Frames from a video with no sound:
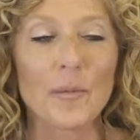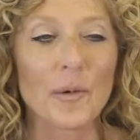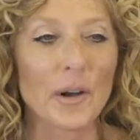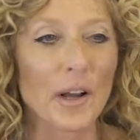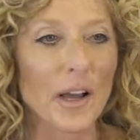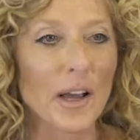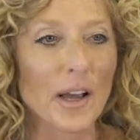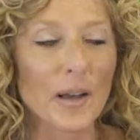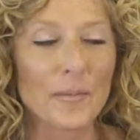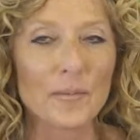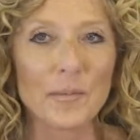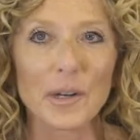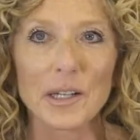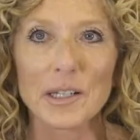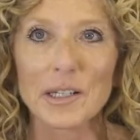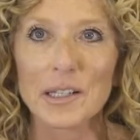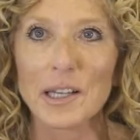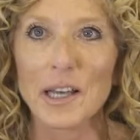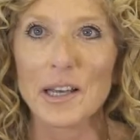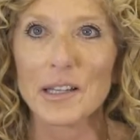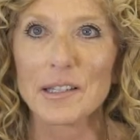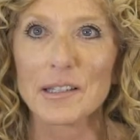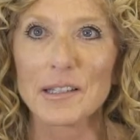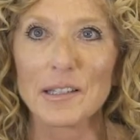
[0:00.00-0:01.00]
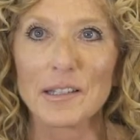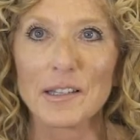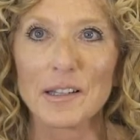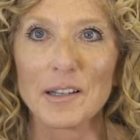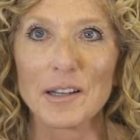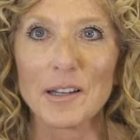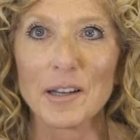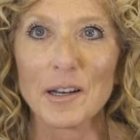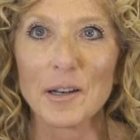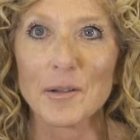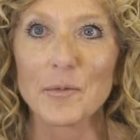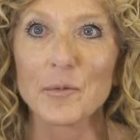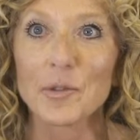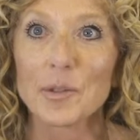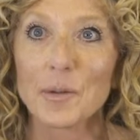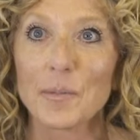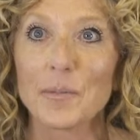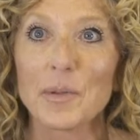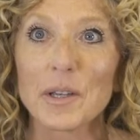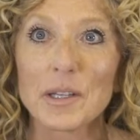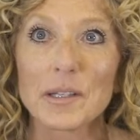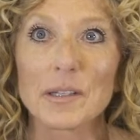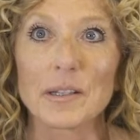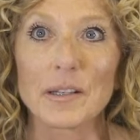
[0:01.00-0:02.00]
but I had my desks, and it was a
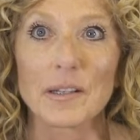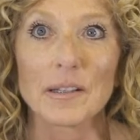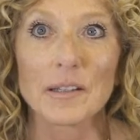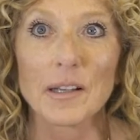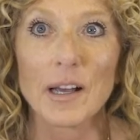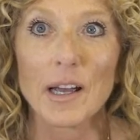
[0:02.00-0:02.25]
business.